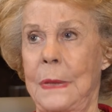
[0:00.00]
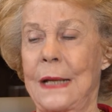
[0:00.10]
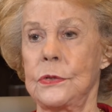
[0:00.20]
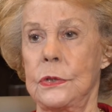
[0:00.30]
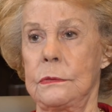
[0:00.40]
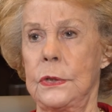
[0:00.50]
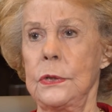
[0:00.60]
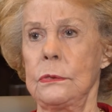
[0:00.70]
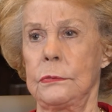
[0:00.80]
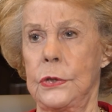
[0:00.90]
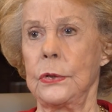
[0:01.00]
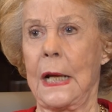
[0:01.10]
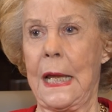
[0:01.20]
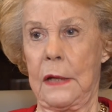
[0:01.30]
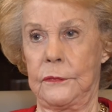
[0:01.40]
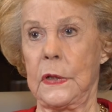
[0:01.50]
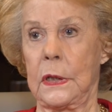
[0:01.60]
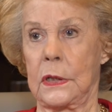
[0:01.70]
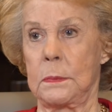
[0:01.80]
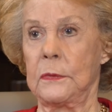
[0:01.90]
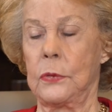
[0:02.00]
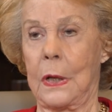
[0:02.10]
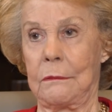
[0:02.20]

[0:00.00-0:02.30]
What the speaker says: about two and a half years before I